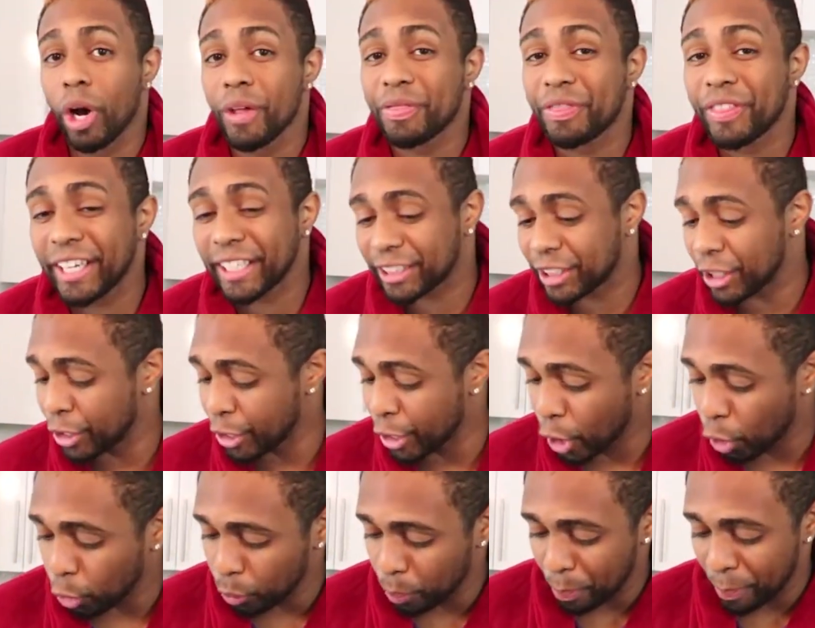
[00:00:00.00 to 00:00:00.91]
One thing to
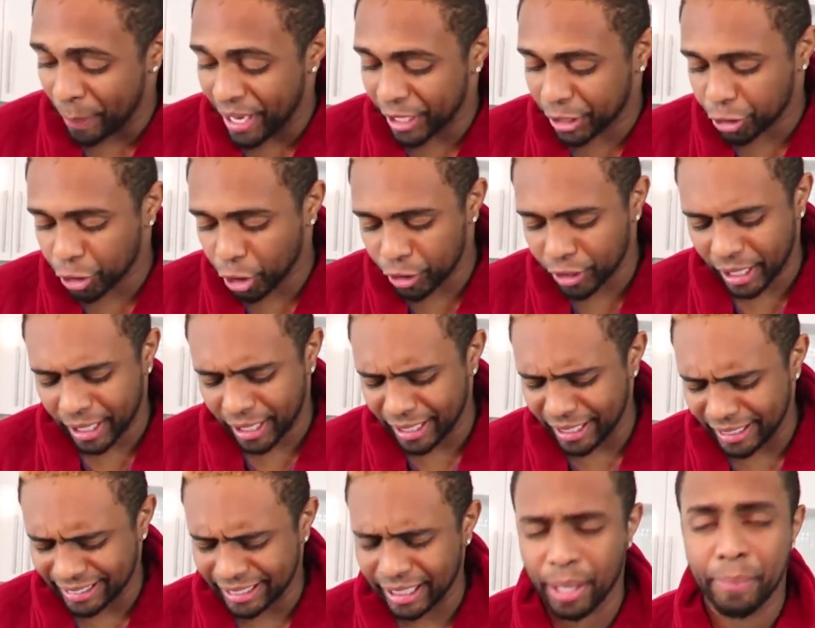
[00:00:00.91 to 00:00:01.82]
note, make sure that
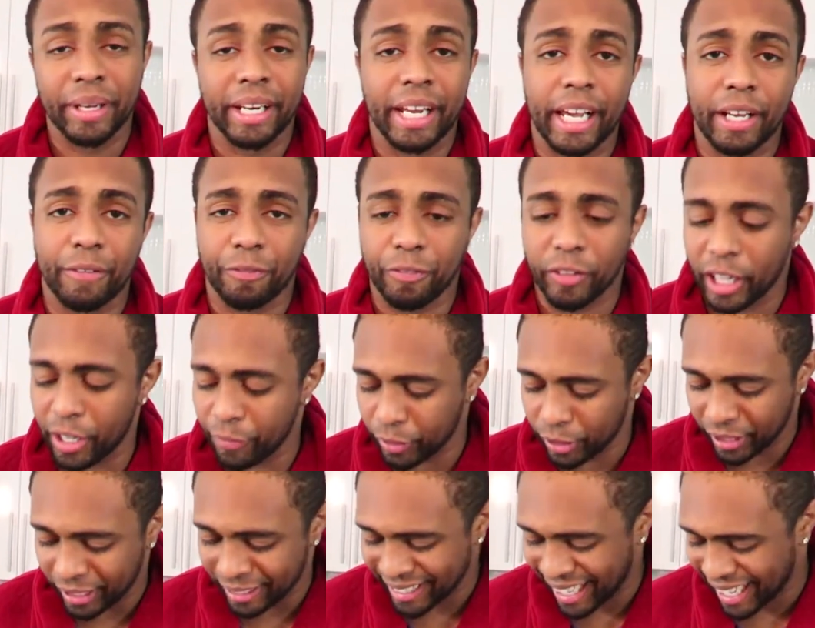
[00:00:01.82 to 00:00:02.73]
it is lemonade
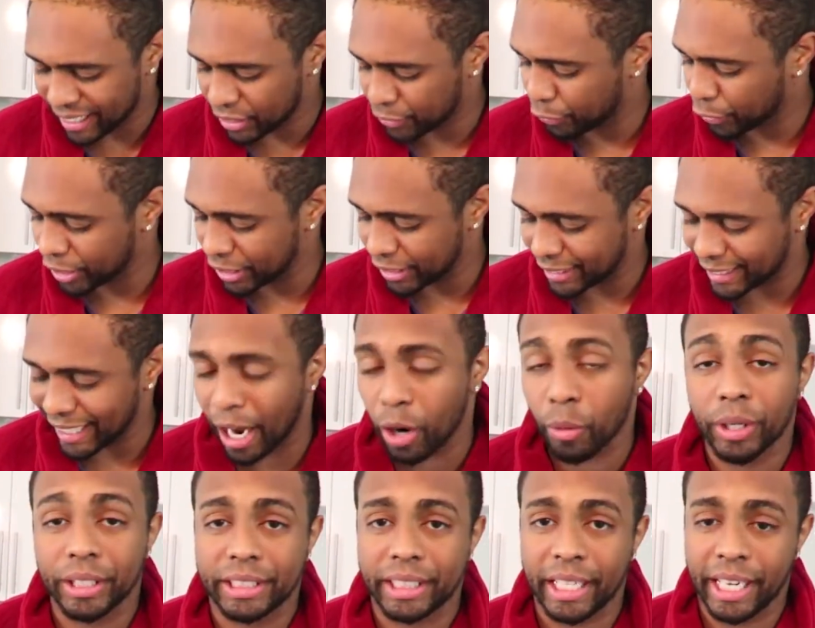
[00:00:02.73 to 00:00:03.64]
flavored, and that is for the
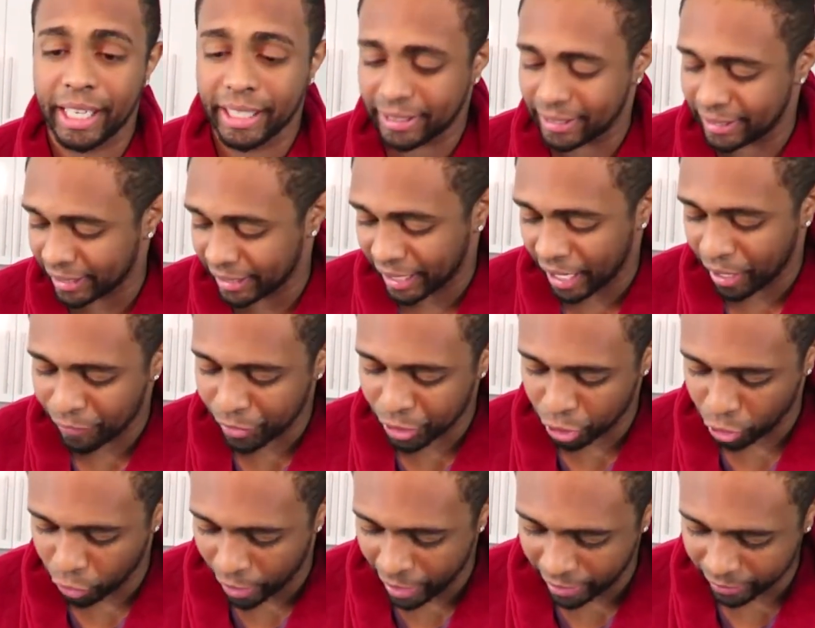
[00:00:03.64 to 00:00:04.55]
sour taste that
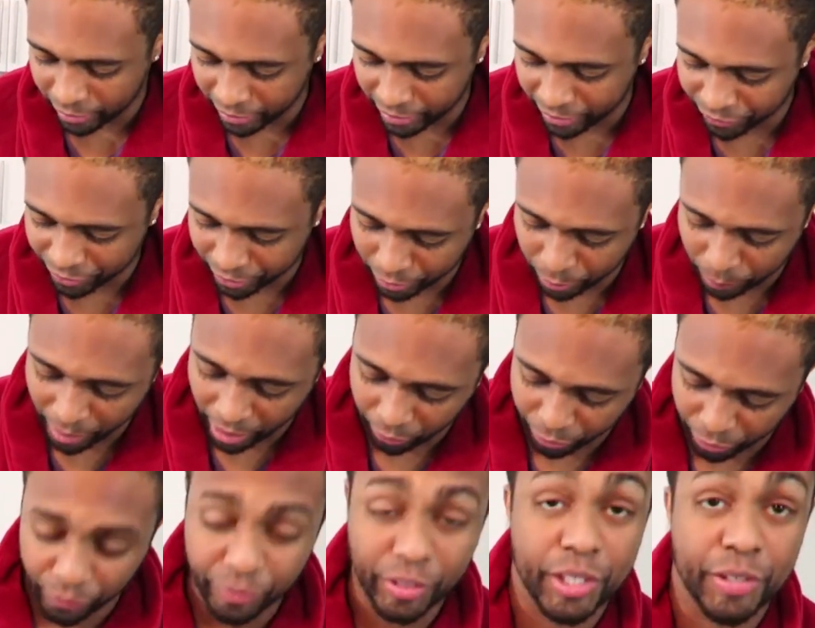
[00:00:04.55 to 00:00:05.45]
Kevin Durant leaves in the
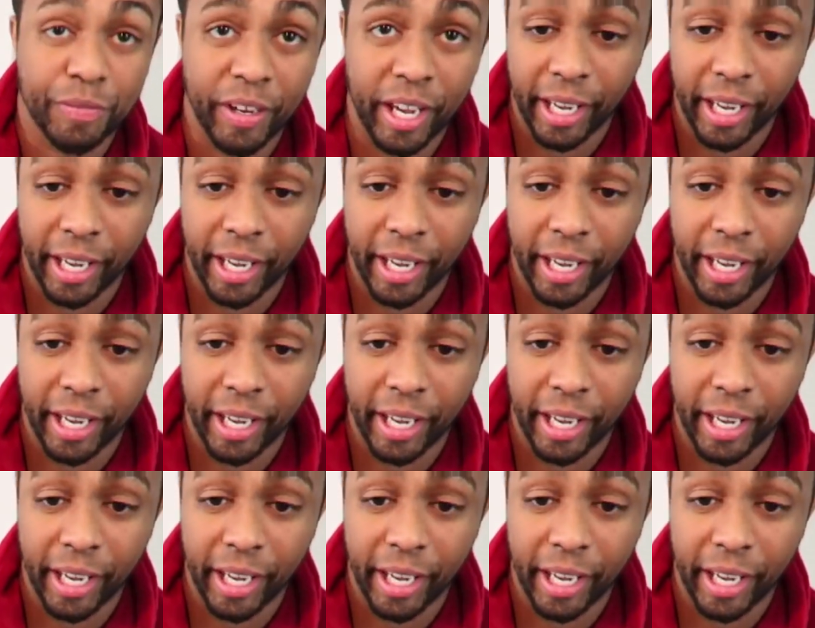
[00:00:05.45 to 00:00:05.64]
mouth of his